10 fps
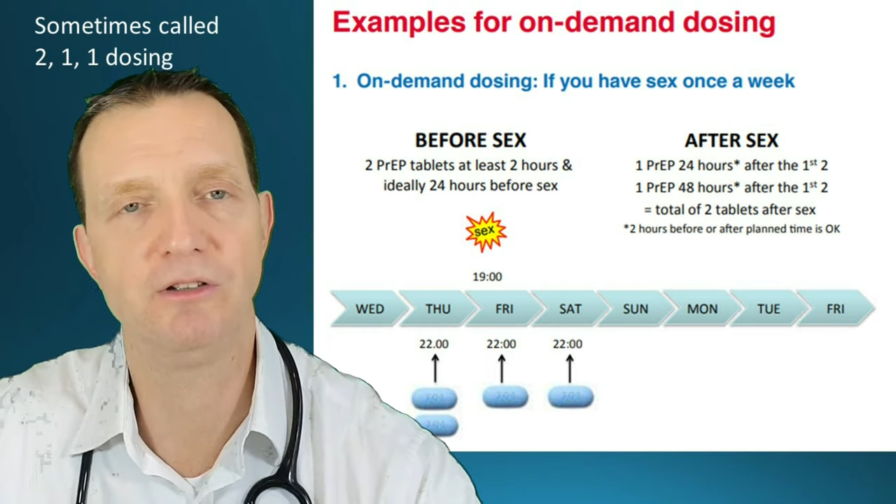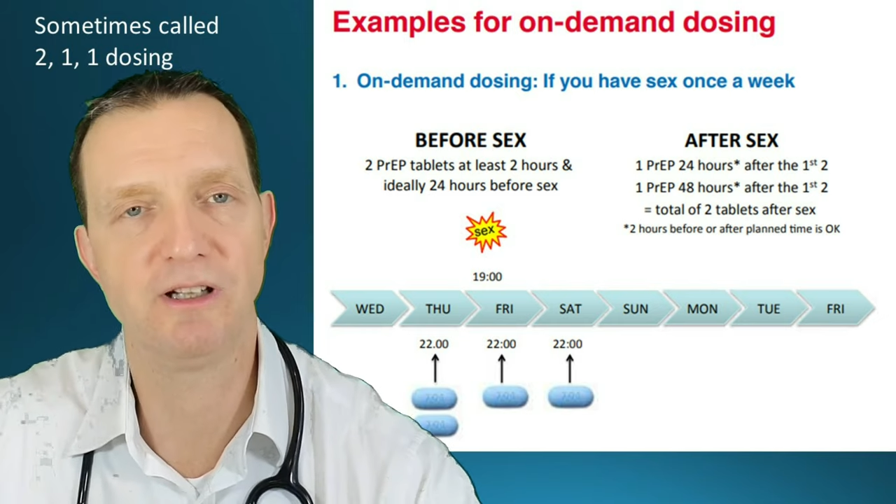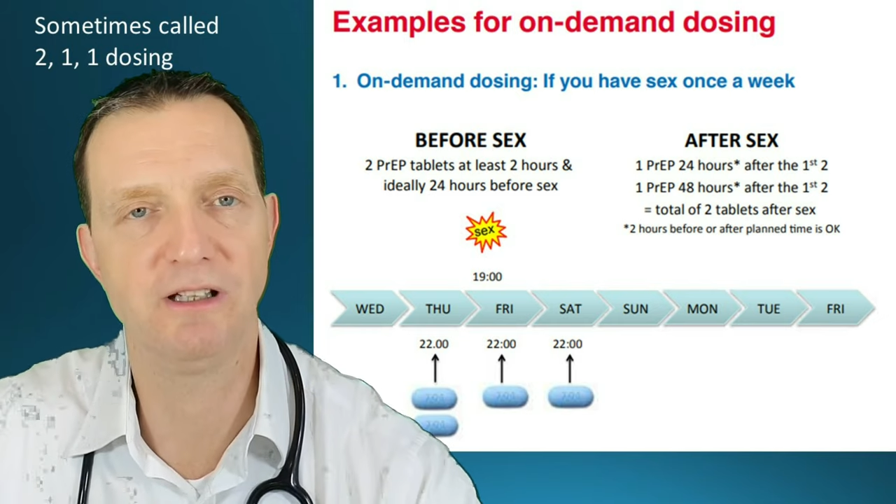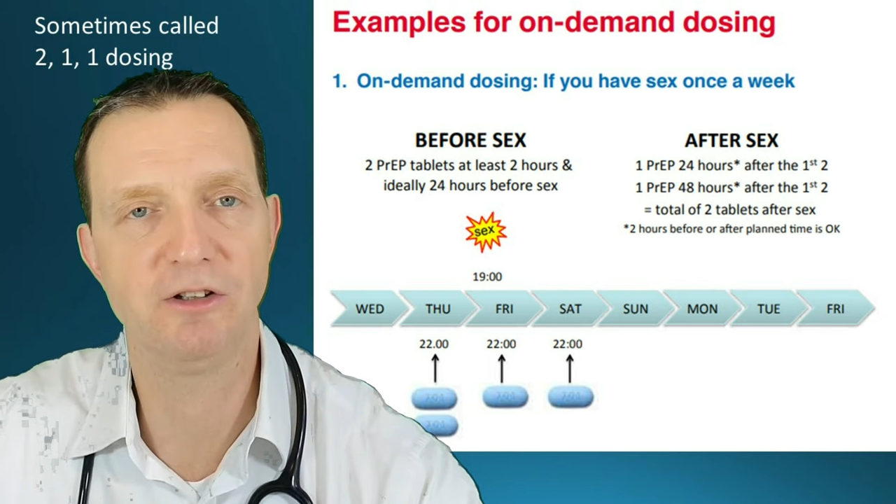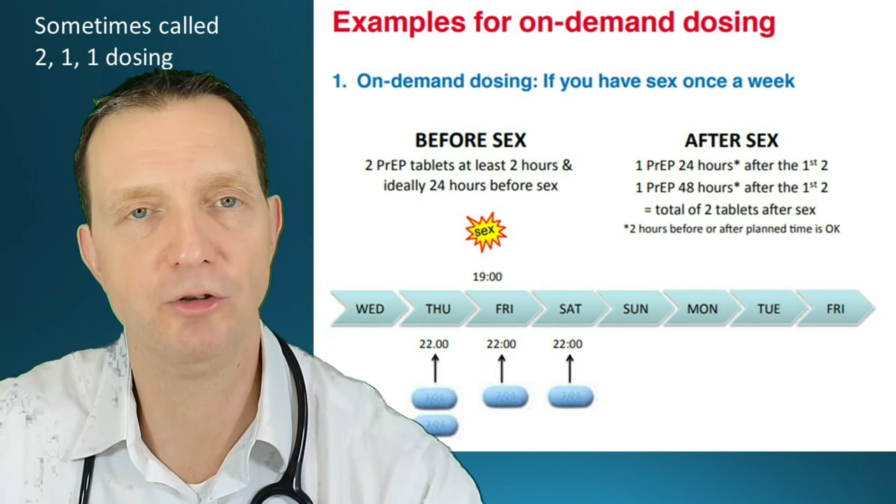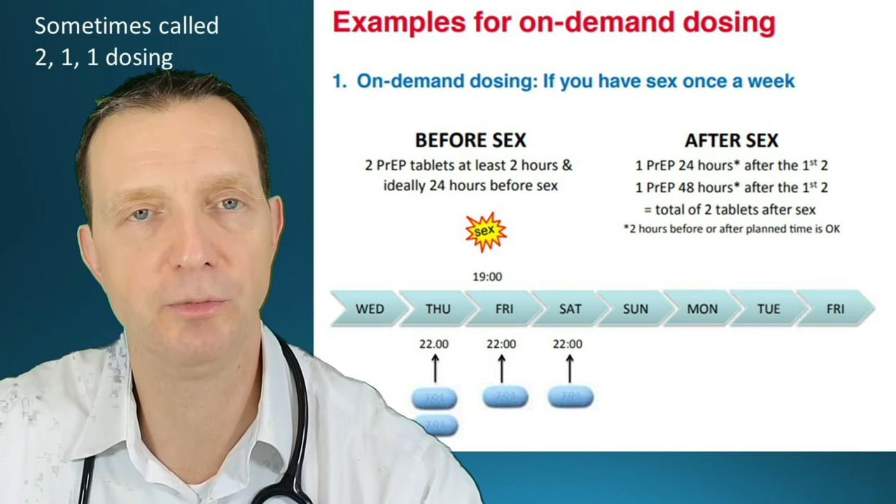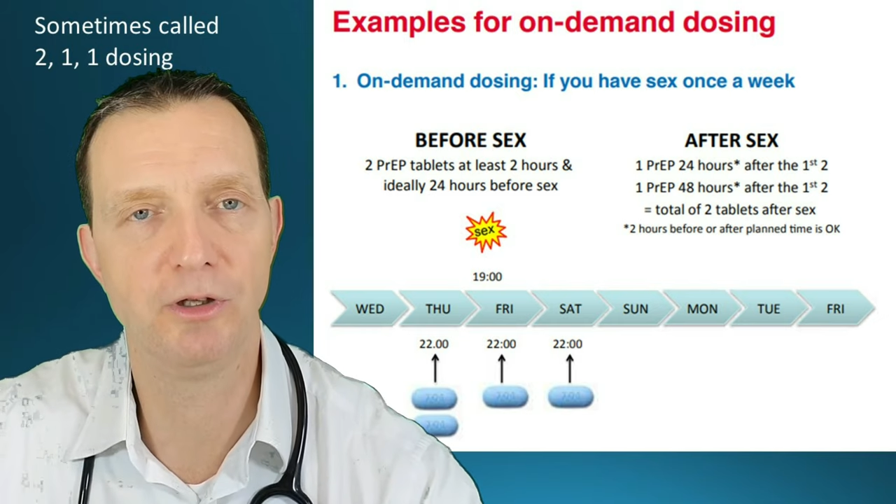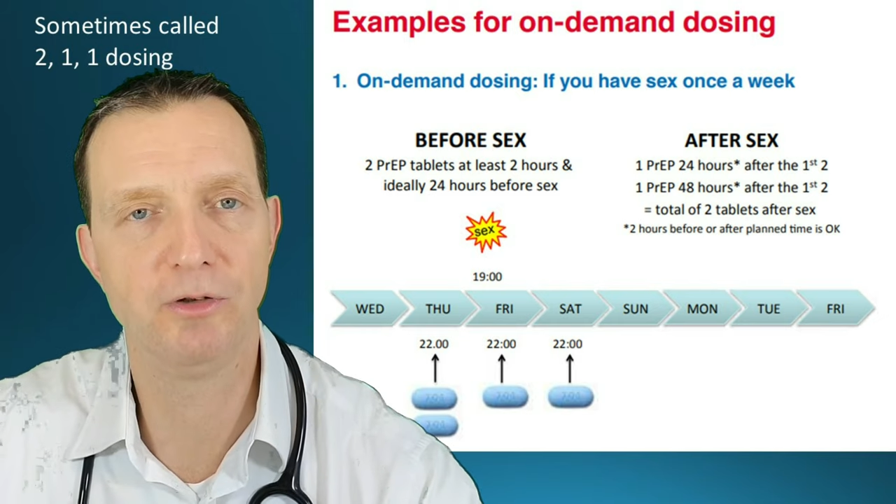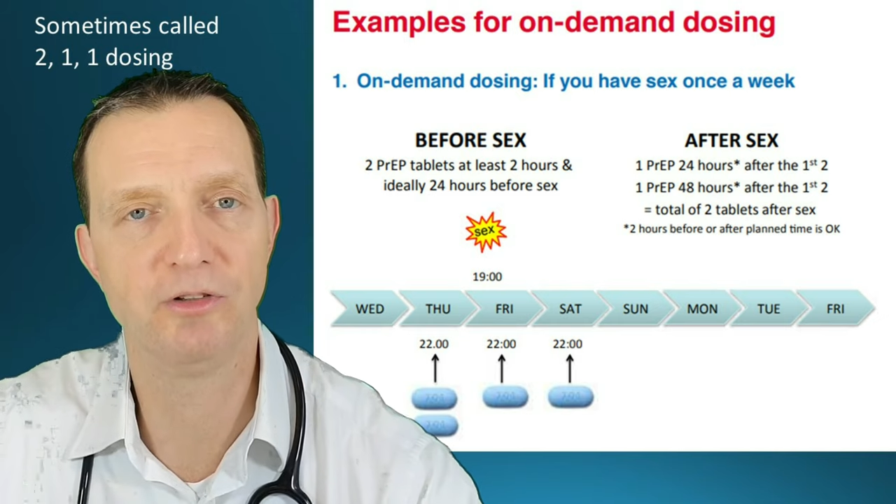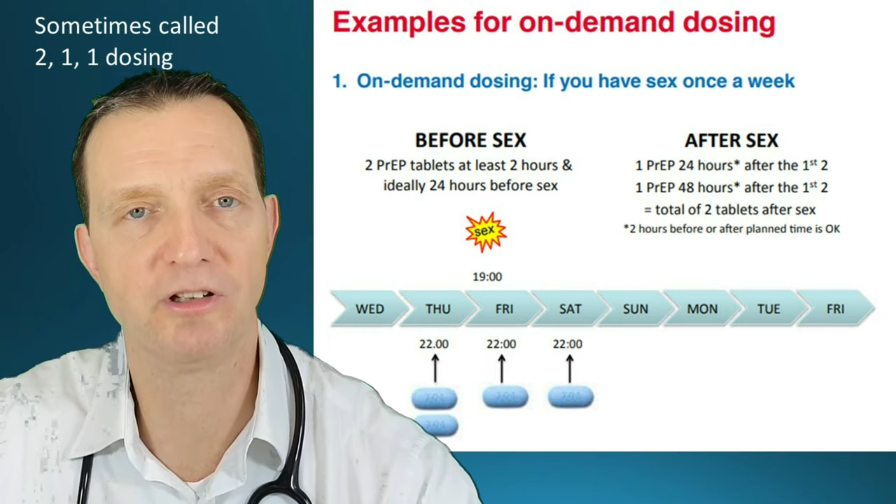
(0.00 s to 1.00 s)
you take two
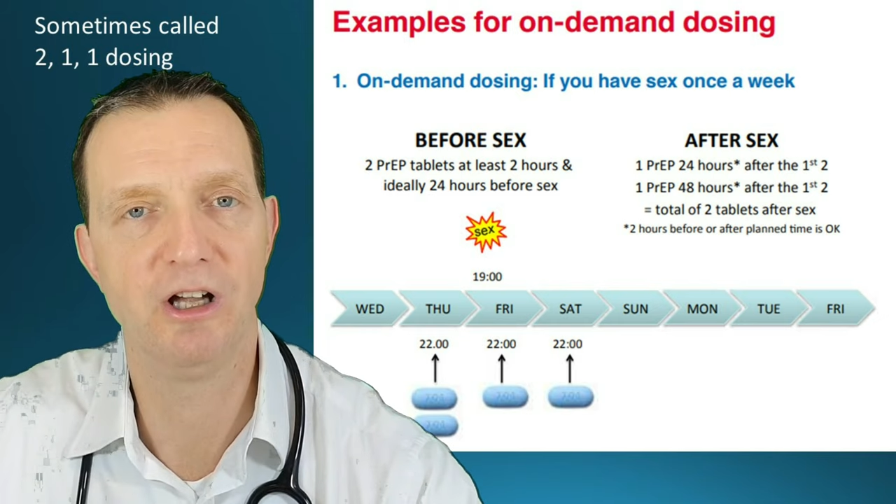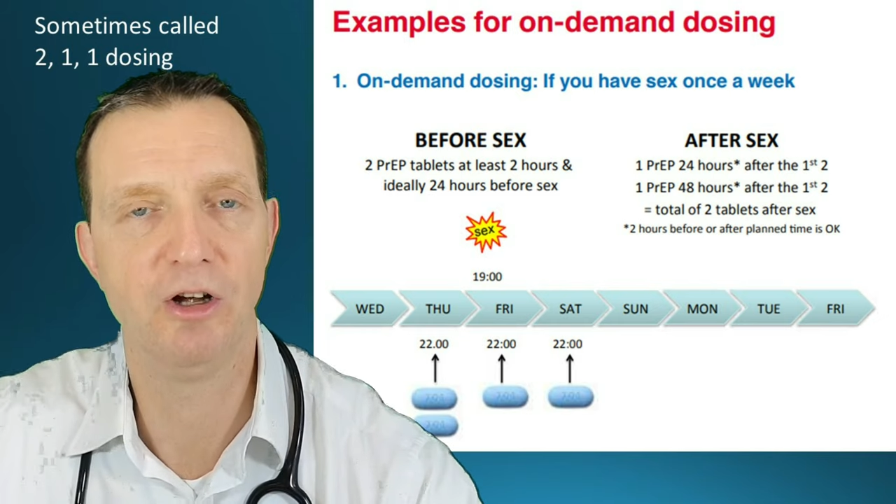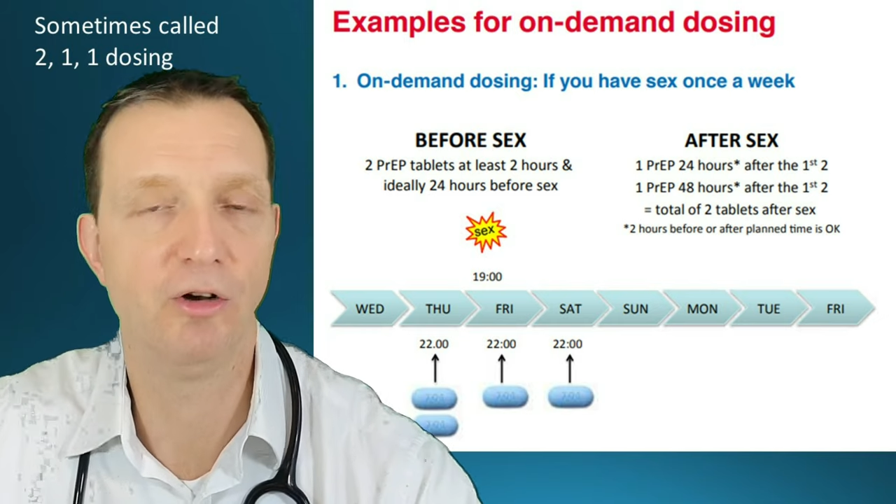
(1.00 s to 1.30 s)
pills